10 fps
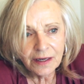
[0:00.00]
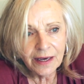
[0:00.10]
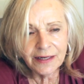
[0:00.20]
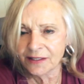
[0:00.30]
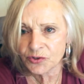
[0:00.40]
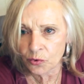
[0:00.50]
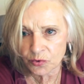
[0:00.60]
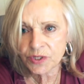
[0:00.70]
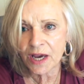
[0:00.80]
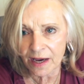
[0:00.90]
in his own
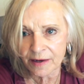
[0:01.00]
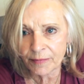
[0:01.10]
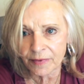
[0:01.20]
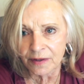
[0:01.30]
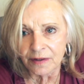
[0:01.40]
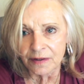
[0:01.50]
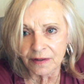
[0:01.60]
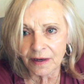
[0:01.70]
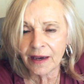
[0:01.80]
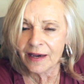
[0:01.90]
time
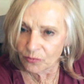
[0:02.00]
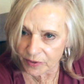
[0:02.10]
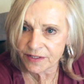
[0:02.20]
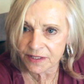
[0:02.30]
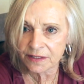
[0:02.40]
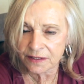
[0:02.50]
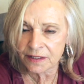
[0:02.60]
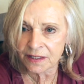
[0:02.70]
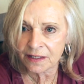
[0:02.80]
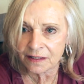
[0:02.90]
and with
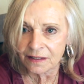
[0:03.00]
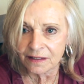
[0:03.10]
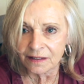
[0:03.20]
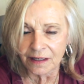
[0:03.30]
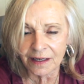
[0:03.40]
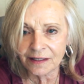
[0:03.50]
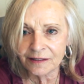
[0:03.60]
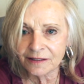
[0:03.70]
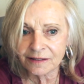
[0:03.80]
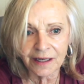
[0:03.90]
dignity.
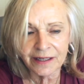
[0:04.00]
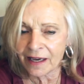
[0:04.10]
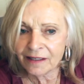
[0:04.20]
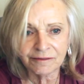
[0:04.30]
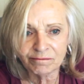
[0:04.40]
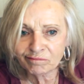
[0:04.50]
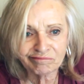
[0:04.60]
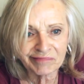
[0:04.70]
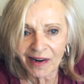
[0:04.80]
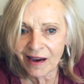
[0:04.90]
And again,
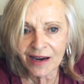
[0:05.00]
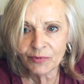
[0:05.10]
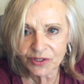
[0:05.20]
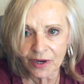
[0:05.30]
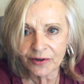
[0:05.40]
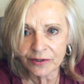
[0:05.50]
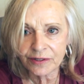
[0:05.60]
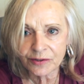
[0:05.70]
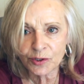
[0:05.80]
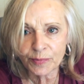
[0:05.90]
I was honored
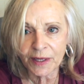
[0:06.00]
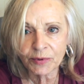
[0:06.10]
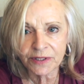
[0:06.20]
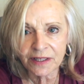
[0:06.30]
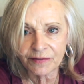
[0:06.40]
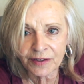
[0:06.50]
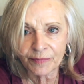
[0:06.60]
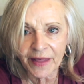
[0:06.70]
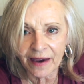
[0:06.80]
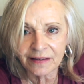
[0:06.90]
to be able to give
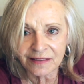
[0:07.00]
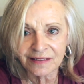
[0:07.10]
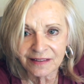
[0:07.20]
him that.